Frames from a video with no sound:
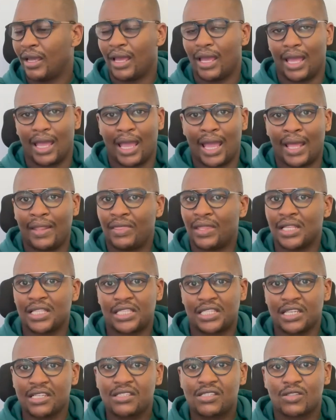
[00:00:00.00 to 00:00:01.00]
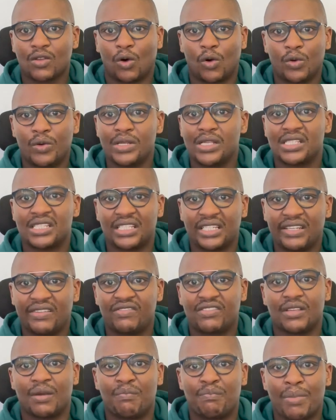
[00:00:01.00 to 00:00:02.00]
And that just always
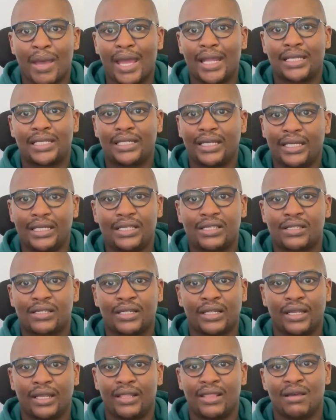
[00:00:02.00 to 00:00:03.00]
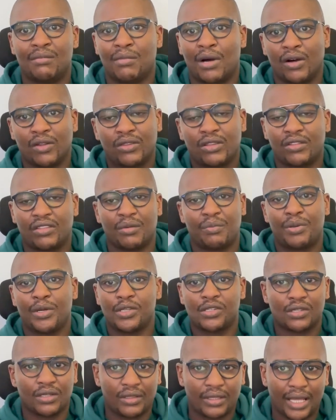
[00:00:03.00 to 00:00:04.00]
leaves a bad taste in the mouth of the
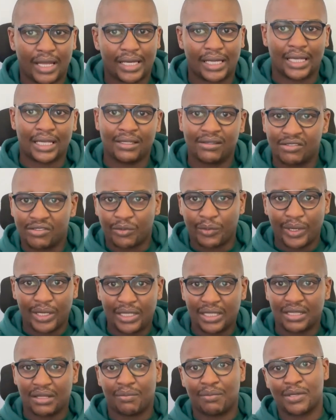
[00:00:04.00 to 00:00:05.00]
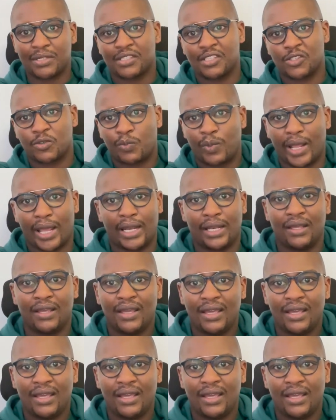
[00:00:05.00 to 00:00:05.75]
person that is reading the business plan,